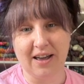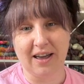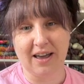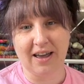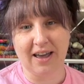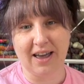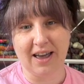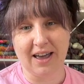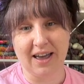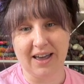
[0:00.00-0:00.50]

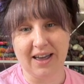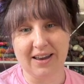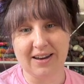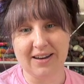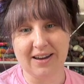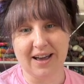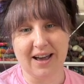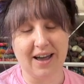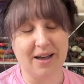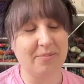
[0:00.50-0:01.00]

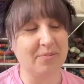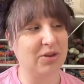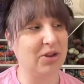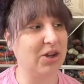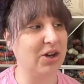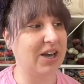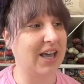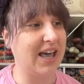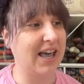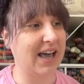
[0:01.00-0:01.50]
And I'm
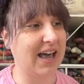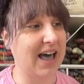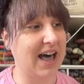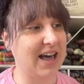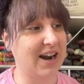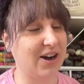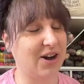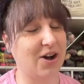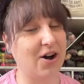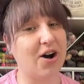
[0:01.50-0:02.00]
looking
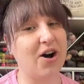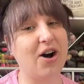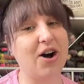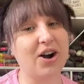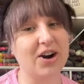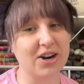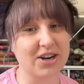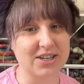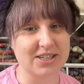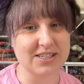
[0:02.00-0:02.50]
at a
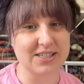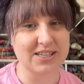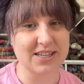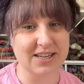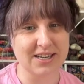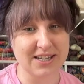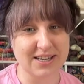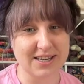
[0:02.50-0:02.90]
cart.